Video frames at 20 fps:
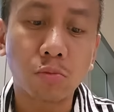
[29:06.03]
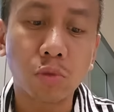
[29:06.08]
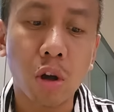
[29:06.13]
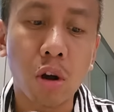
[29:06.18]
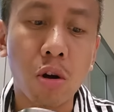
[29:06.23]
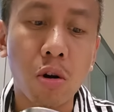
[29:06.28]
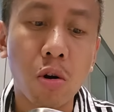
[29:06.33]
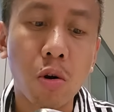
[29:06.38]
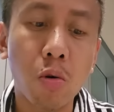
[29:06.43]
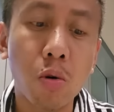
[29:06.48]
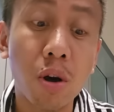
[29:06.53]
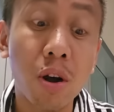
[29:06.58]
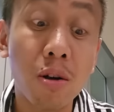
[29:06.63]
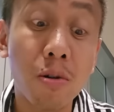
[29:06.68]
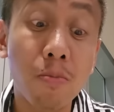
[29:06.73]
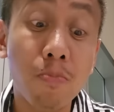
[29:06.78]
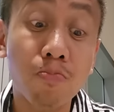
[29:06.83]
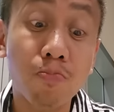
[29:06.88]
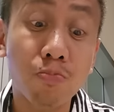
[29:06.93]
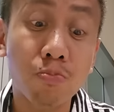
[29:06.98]
Oh
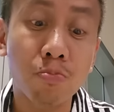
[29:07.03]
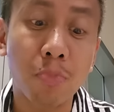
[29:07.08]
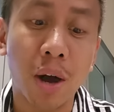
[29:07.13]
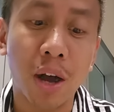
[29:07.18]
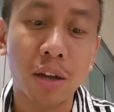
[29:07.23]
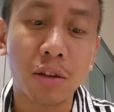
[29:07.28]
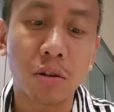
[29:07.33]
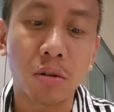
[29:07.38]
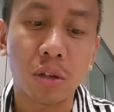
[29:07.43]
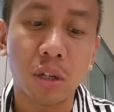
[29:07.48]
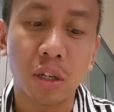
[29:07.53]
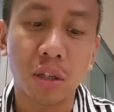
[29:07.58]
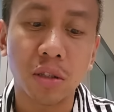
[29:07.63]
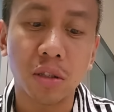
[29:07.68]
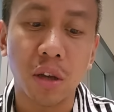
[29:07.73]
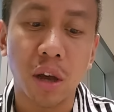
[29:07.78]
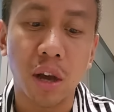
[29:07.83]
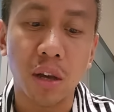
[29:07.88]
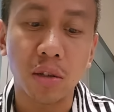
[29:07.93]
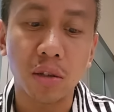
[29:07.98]
my goodness,
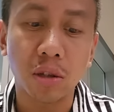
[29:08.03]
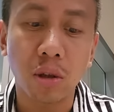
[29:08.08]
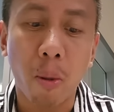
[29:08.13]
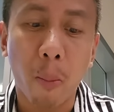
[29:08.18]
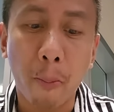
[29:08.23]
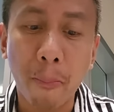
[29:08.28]
guys.